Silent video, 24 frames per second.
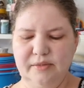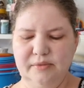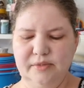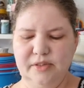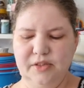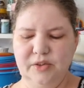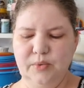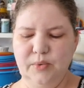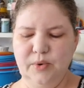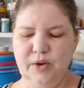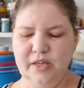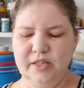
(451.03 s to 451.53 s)

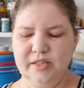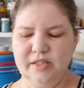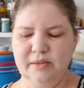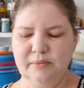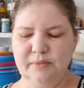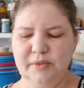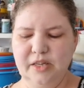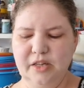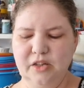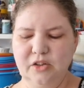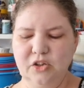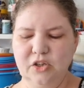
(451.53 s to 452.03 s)
You want
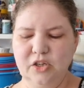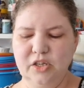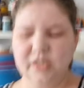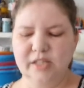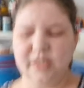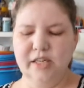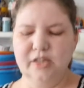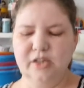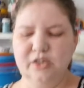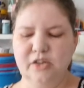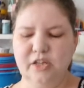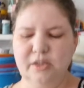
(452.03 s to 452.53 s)
something that looks
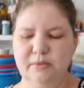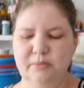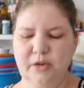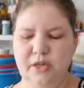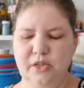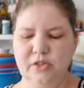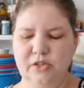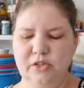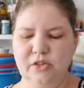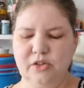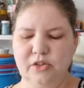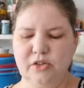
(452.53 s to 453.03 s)
like Cookie
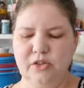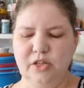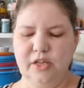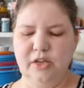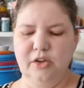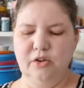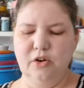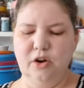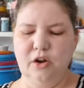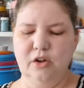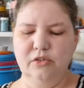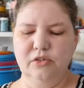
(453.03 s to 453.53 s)
Monster, then
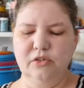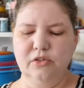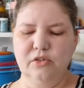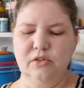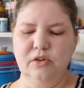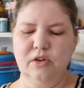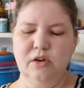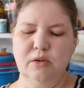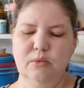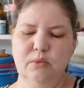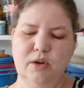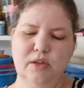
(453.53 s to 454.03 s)
you're also
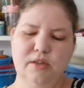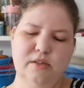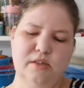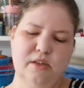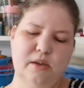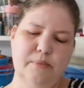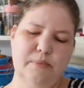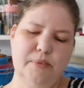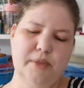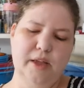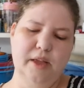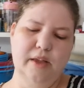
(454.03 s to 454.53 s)
going to want
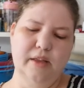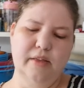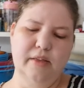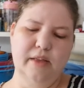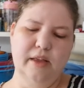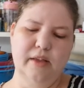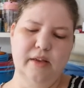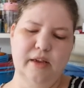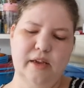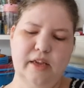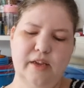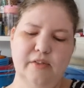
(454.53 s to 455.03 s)
something
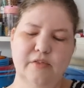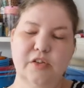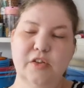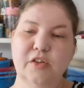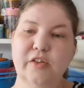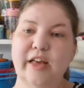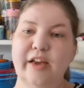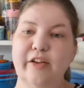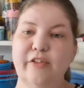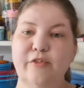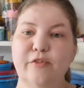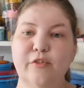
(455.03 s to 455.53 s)
that gives you
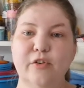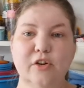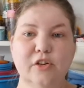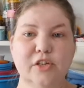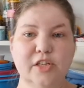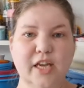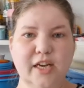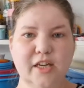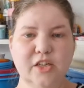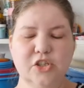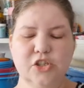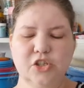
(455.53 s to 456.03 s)
that fur
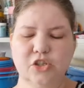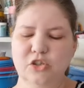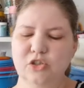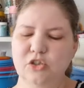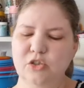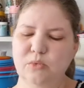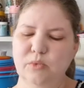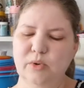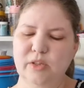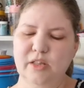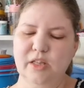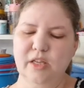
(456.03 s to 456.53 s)
texture.
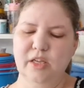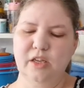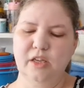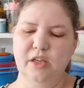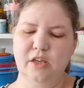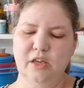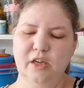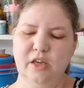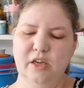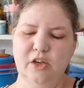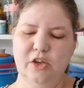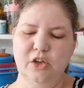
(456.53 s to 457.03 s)
So what
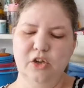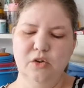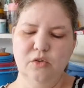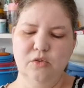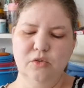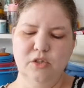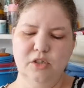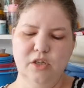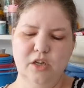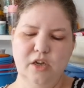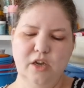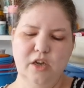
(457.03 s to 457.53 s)
they had
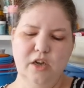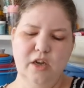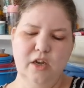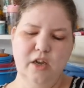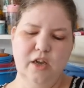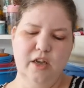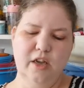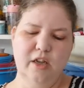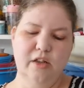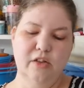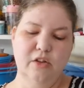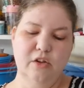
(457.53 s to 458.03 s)
used
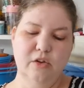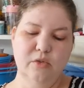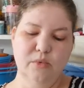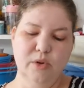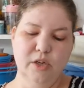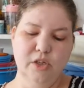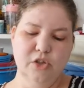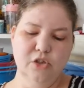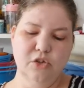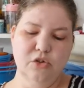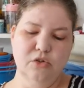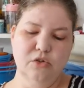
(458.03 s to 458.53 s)
in the
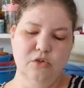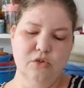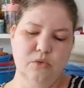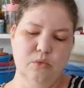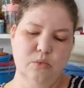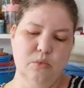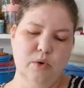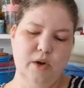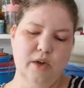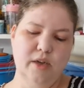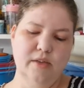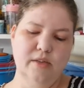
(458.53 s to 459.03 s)
original
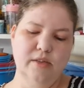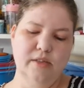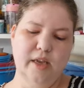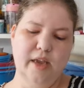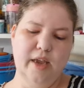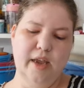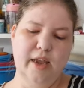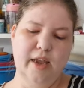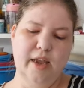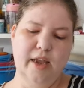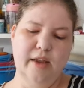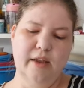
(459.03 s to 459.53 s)
was
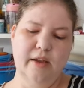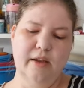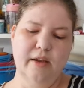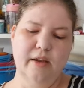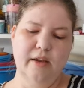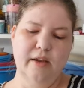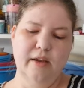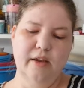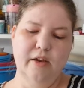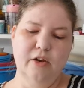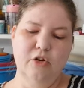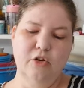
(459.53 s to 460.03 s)
a
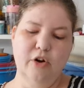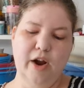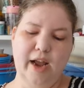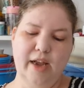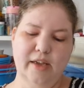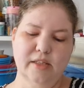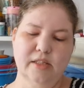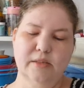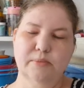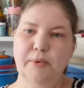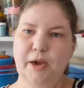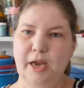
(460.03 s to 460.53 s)

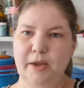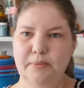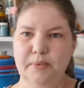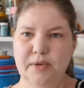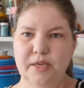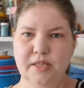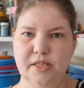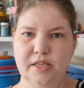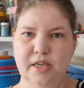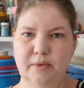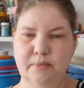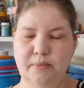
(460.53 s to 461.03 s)
grass
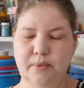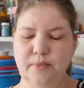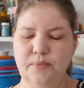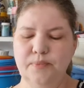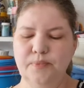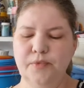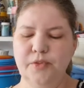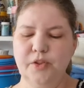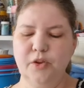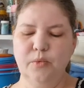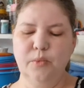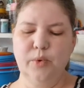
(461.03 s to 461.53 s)
piping tip
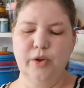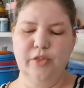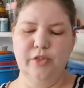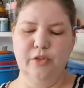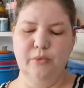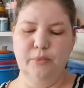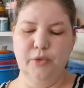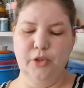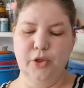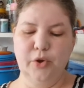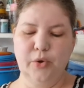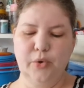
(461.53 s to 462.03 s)
with the
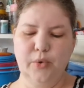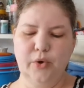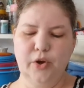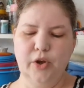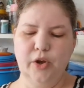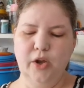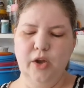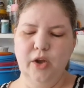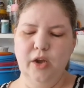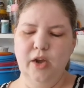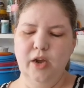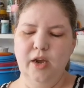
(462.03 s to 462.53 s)
blue.
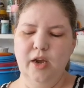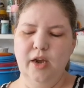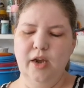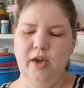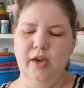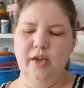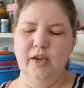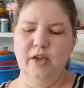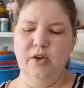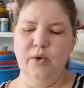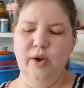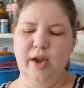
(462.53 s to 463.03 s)

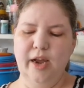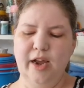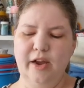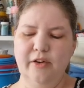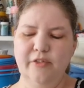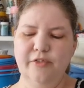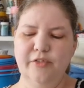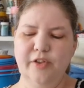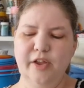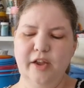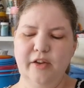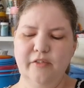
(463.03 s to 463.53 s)
You
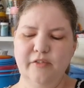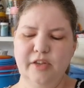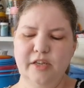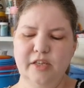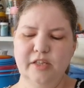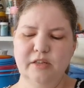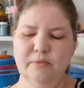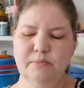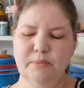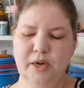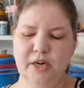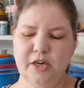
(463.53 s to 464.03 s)
have to have
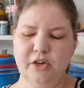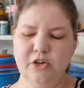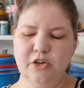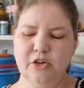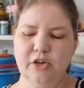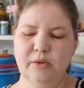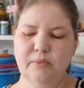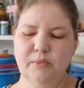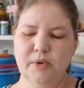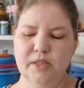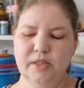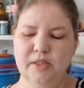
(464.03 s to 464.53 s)
decent
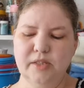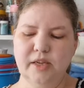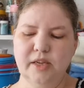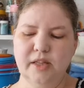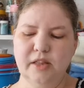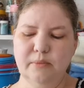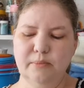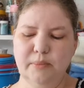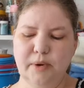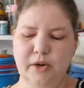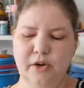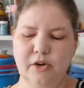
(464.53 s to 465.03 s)
buttercream. Once again,
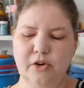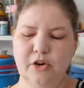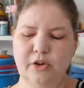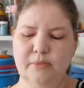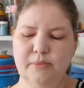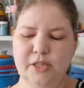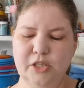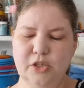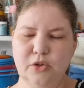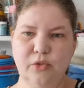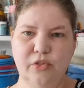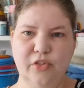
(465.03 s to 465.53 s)
the buttercream
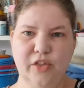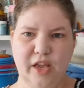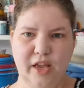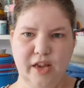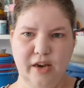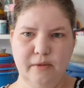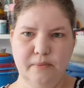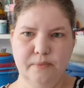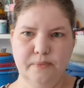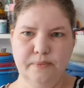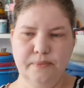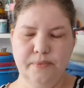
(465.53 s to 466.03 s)
is too thin.